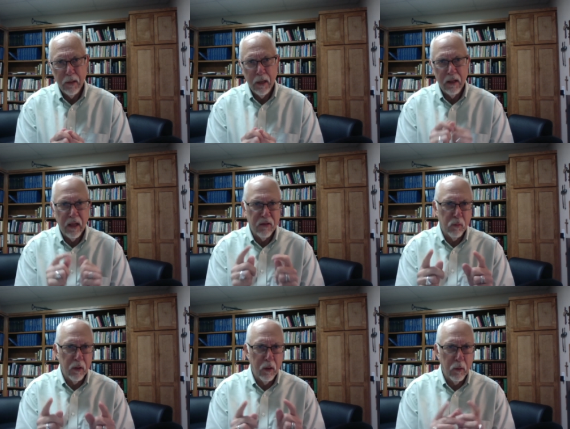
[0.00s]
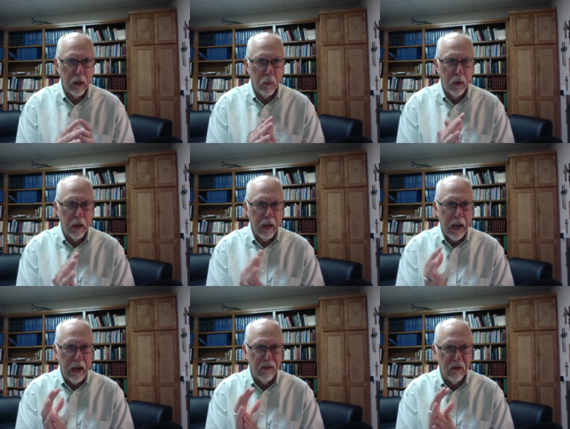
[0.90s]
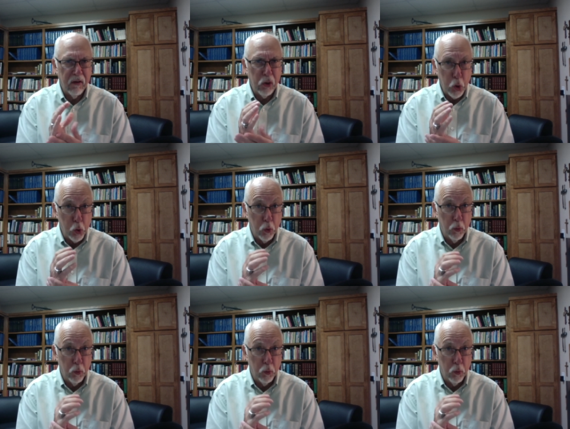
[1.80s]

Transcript: and that's really what I want to ask you,